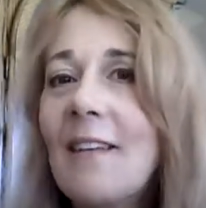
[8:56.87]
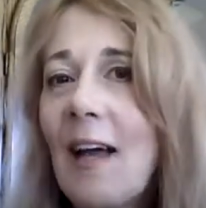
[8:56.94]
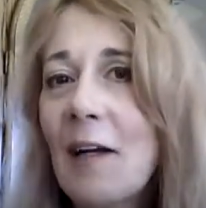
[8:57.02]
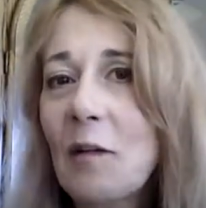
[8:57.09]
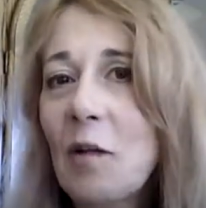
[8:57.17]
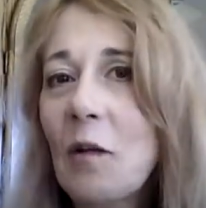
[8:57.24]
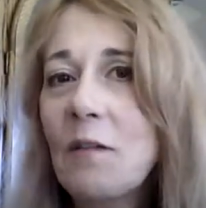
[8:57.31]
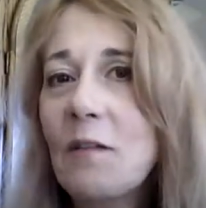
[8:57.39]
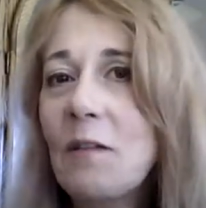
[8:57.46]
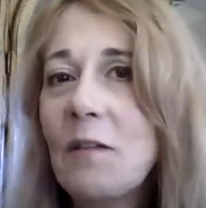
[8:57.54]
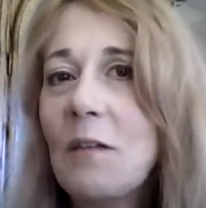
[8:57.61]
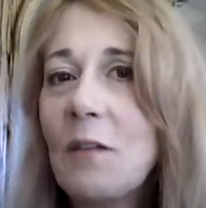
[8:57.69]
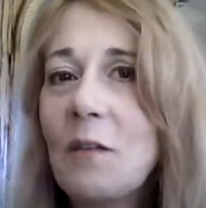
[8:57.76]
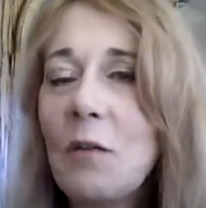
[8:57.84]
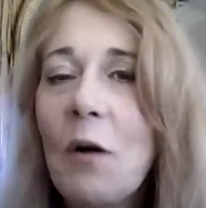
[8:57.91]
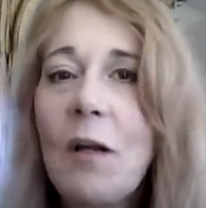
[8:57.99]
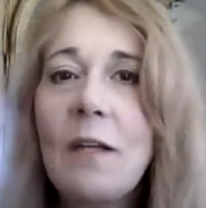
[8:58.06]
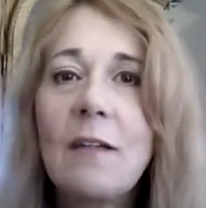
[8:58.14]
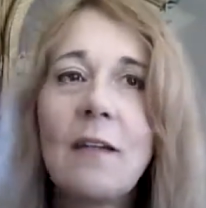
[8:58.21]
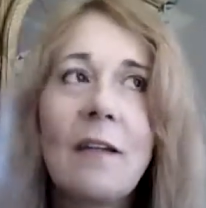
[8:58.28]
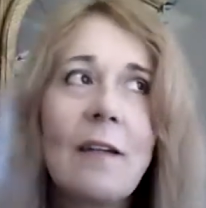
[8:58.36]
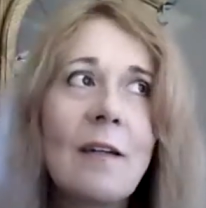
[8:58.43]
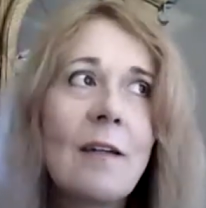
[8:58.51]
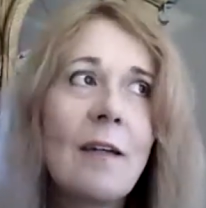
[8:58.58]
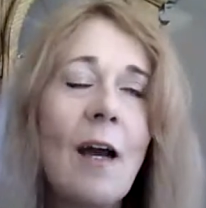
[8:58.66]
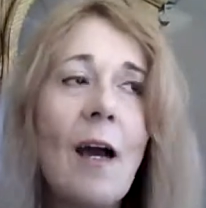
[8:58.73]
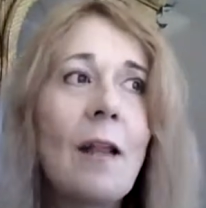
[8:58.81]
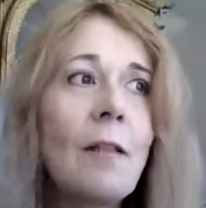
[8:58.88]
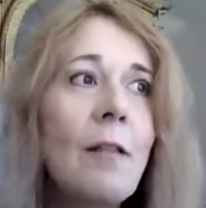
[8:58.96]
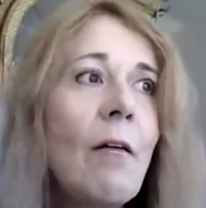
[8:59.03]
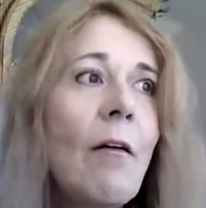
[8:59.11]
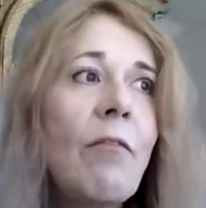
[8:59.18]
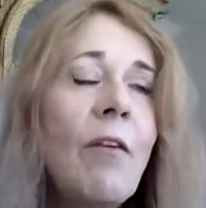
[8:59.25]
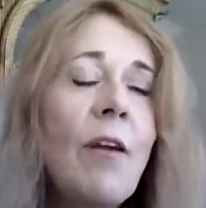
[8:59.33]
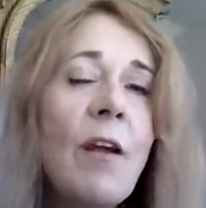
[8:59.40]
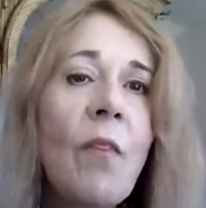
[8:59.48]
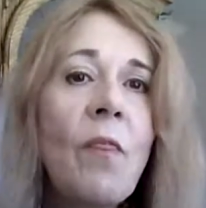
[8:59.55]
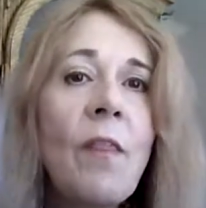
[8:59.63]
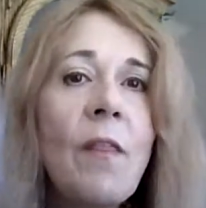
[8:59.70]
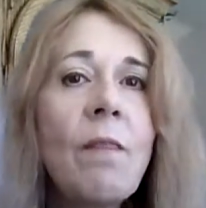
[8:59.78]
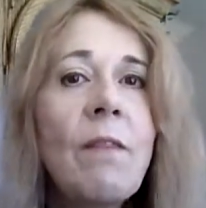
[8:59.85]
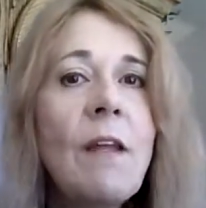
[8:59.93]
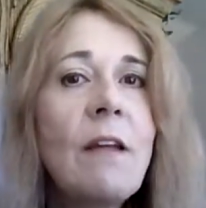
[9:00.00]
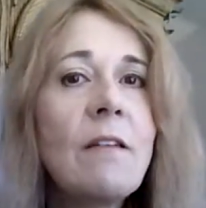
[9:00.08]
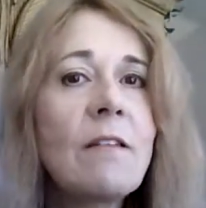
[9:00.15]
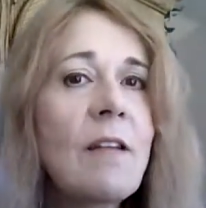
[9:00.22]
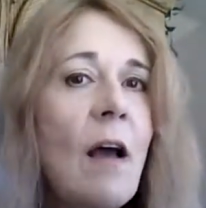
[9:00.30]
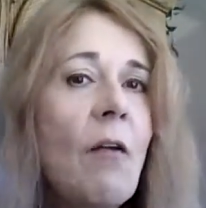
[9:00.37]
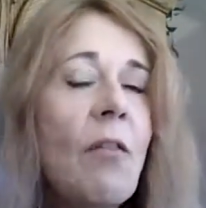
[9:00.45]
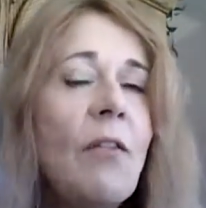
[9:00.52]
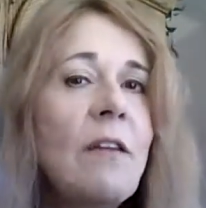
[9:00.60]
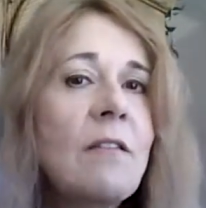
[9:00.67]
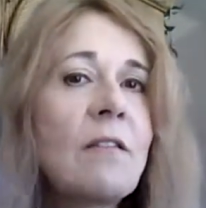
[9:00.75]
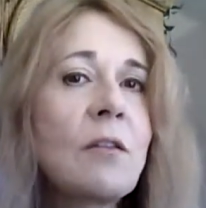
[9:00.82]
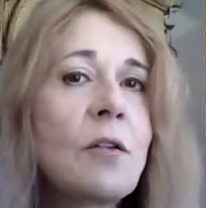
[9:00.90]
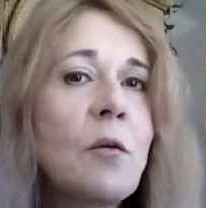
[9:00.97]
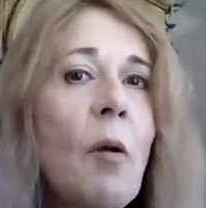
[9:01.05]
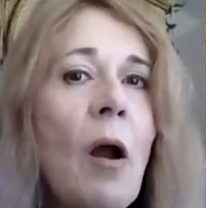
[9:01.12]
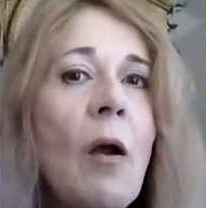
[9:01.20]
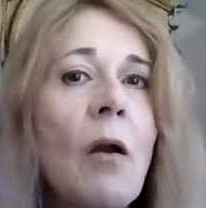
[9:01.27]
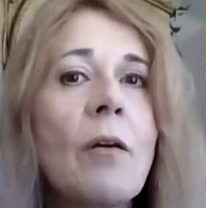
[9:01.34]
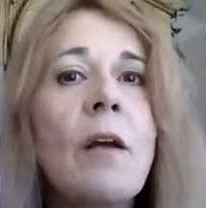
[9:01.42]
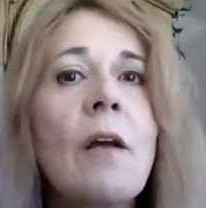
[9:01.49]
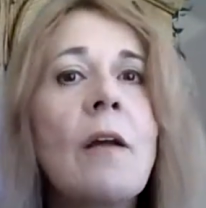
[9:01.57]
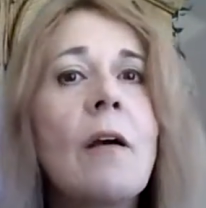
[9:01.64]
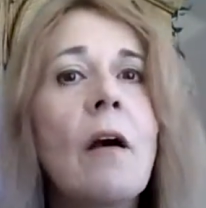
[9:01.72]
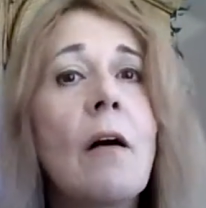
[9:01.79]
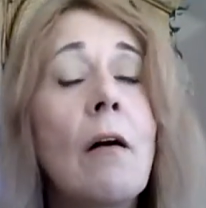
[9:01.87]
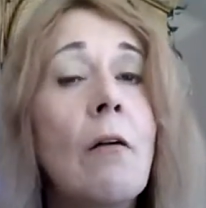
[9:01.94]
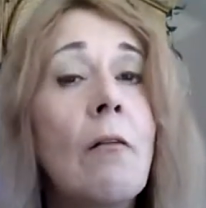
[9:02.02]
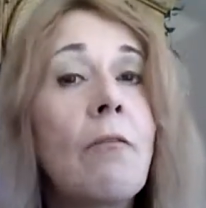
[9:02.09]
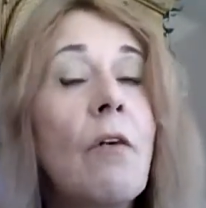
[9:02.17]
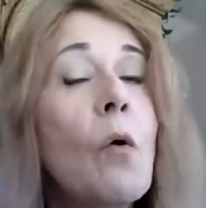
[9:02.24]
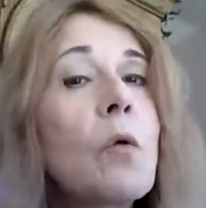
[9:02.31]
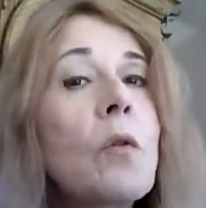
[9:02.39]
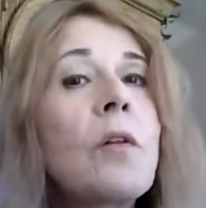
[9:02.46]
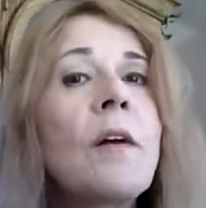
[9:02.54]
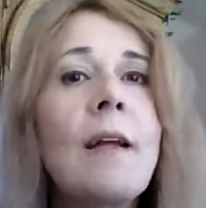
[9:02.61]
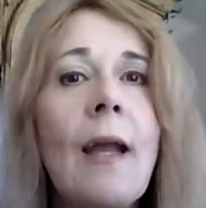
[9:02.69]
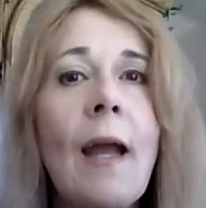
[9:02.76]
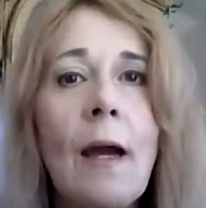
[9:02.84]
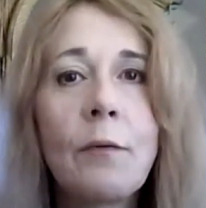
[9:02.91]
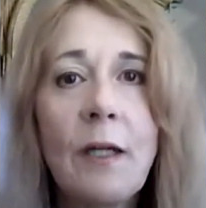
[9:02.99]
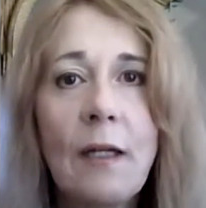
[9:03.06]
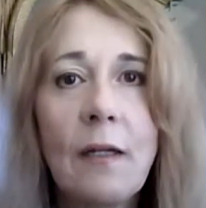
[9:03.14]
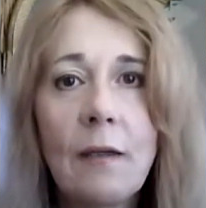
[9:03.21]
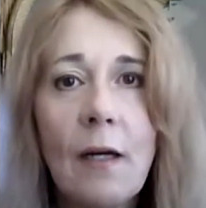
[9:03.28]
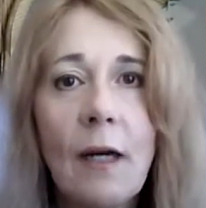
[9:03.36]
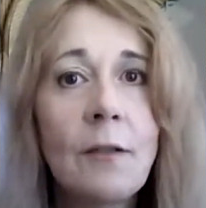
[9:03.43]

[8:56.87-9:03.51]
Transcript: that close to Detroit. I live in the southeastern part of Oakland County.